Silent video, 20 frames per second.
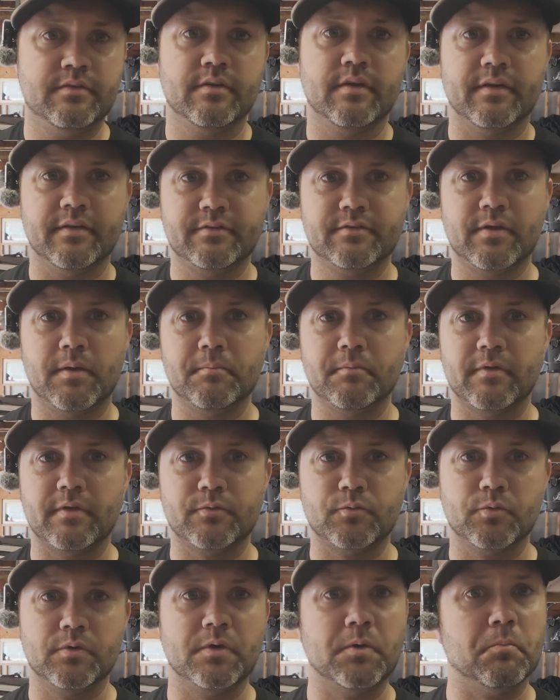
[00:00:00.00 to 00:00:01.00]
It's something
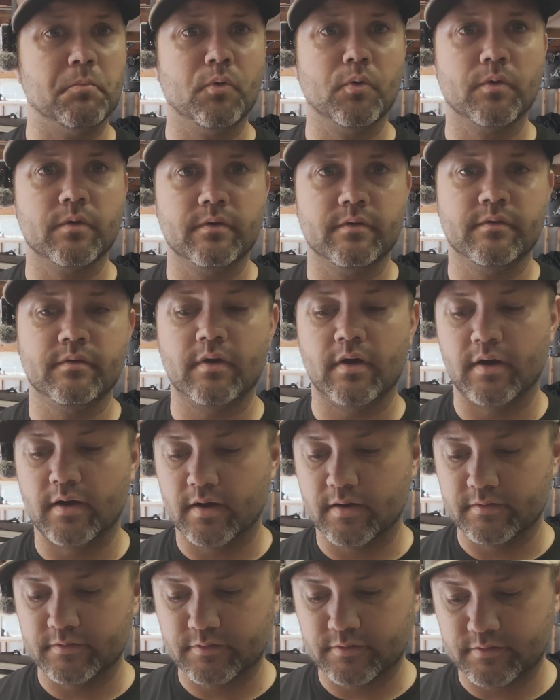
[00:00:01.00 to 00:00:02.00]
that's really important.
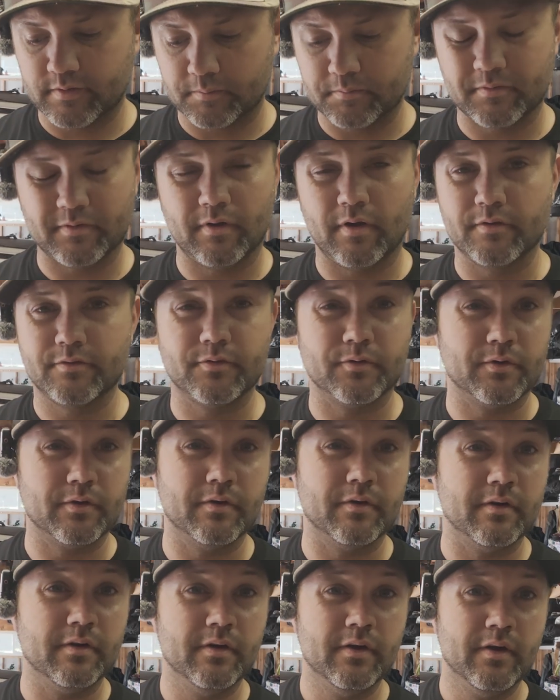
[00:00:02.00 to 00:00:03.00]
It's something also
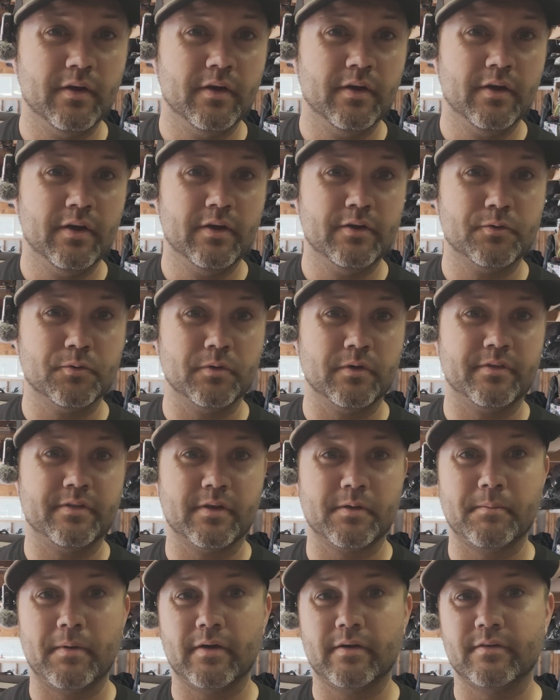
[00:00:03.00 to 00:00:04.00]
to really think
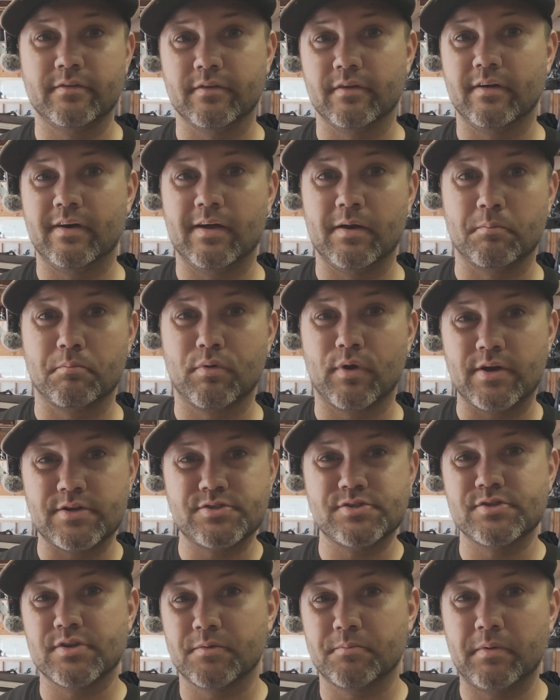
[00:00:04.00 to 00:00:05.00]
about because a lot of
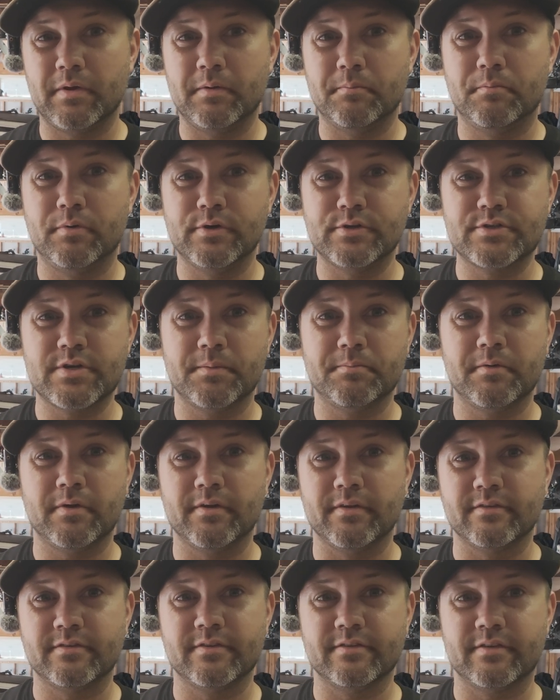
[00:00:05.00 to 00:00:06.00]
pressures are being pushed up there.
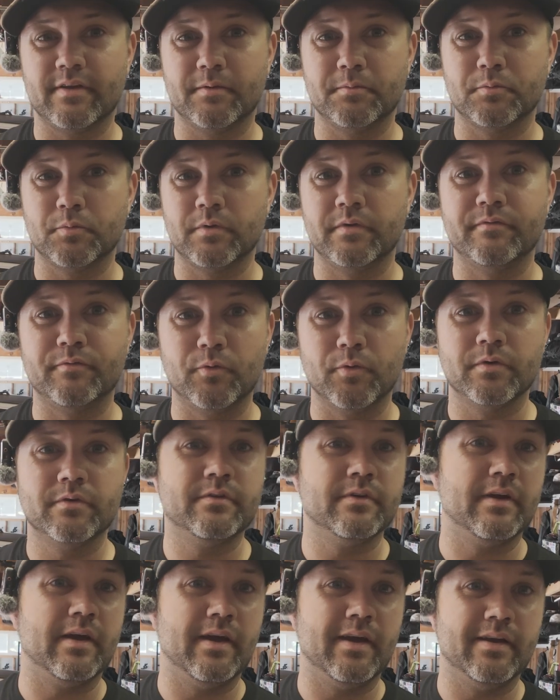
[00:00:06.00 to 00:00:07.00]
This just helps reinforce
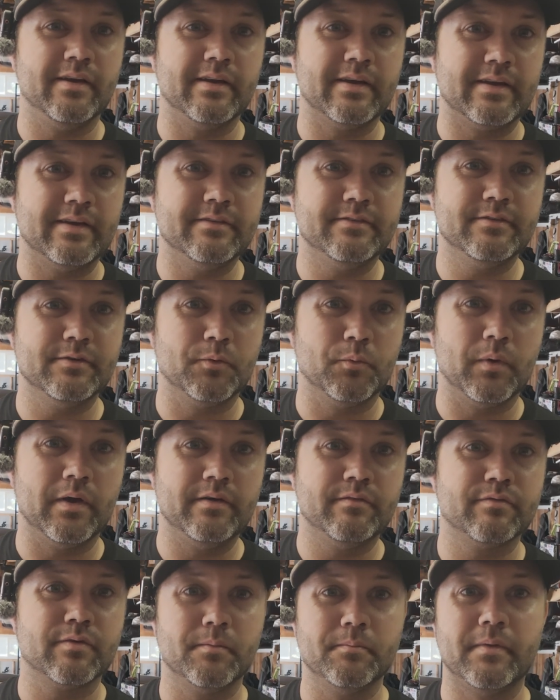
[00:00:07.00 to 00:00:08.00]
it, and it gets away
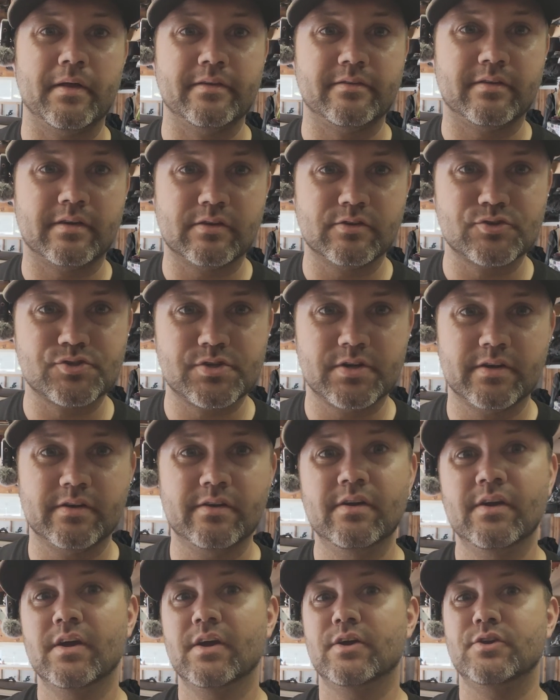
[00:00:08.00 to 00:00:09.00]
from that single shear
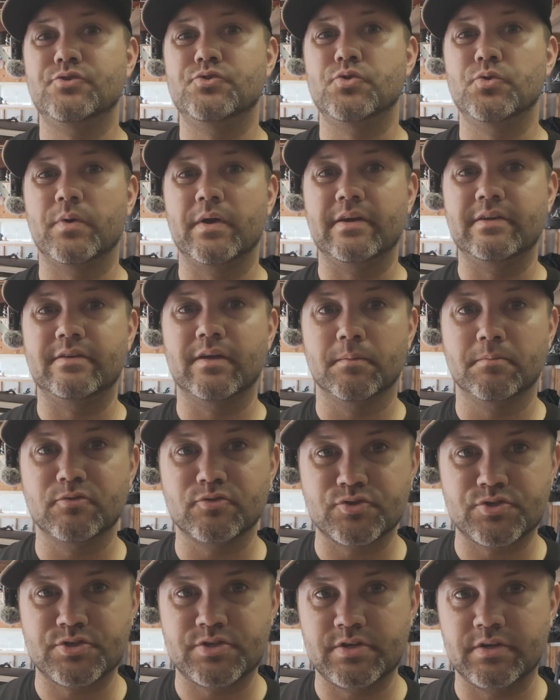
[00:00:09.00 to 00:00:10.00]
to a double
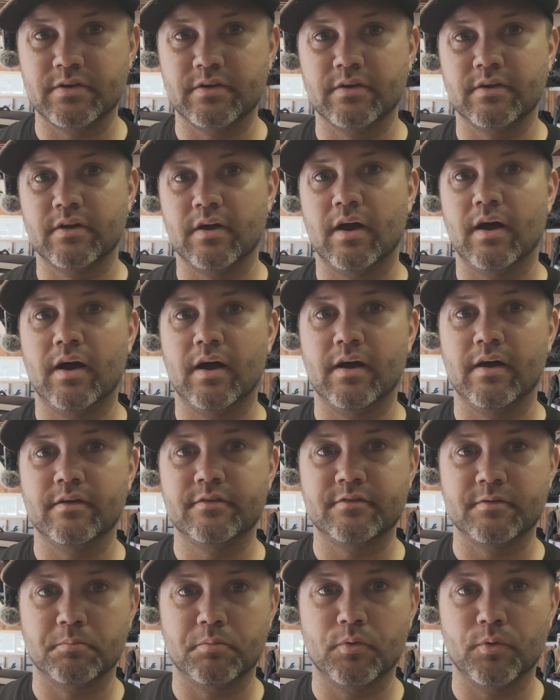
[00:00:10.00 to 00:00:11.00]
shear
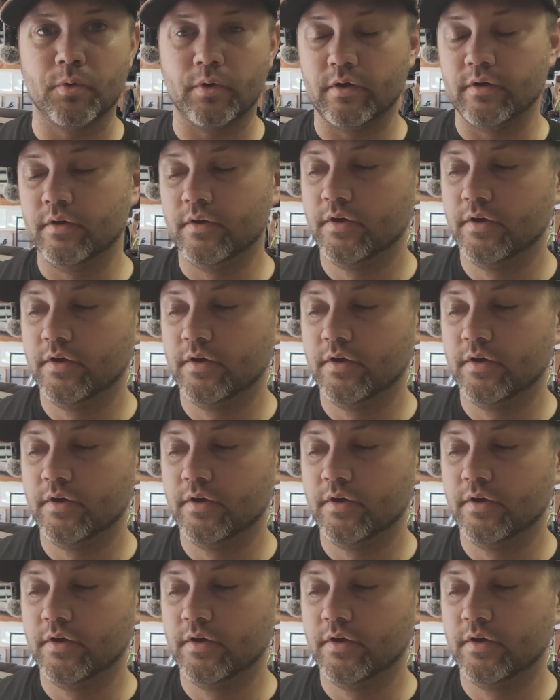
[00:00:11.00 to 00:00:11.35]
support.